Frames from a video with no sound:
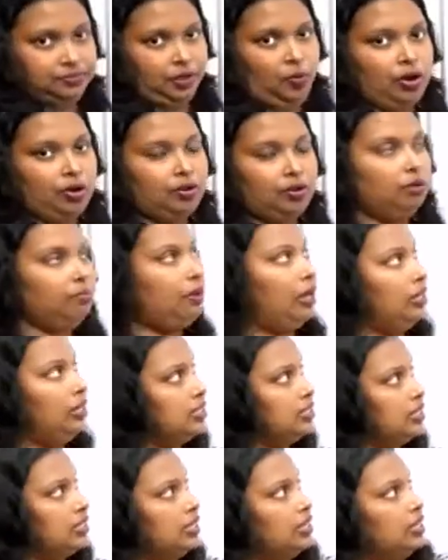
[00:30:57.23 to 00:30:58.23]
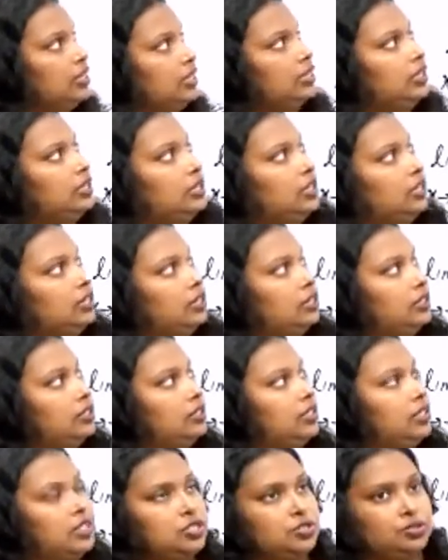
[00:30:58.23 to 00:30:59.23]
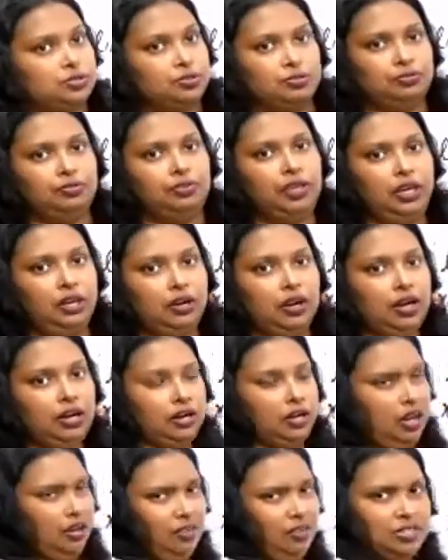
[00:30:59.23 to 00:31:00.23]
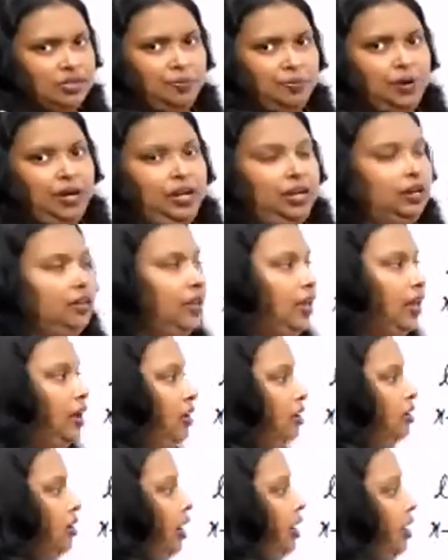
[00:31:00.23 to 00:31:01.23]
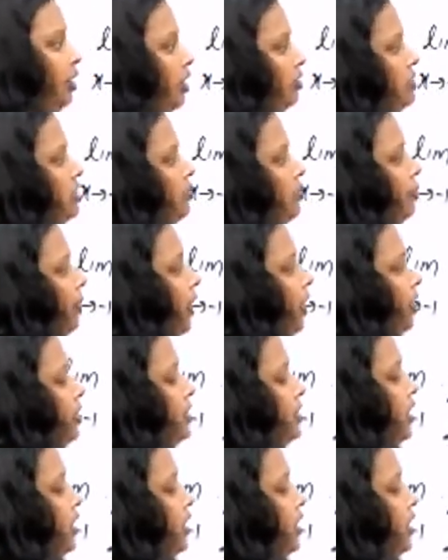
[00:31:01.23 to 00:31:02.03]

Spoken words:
What remains? These two. We can write, I will separate it there, right? I will separate.